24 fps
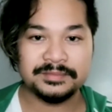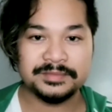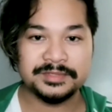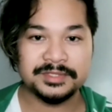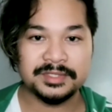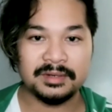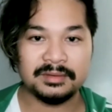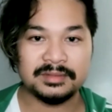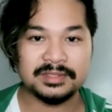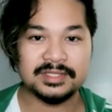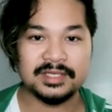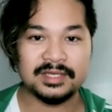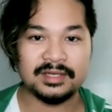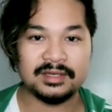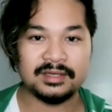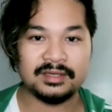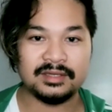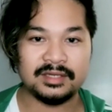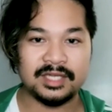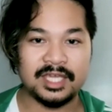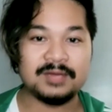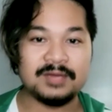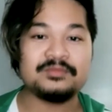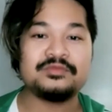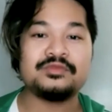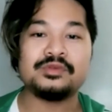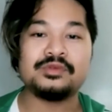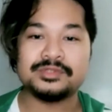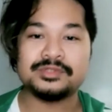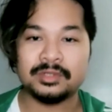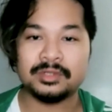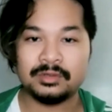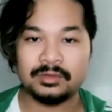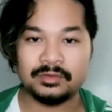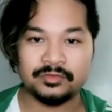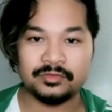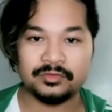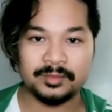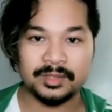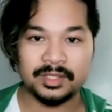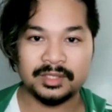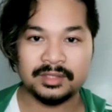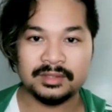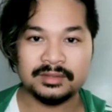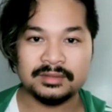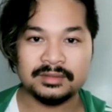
So it's like it came full circle for me.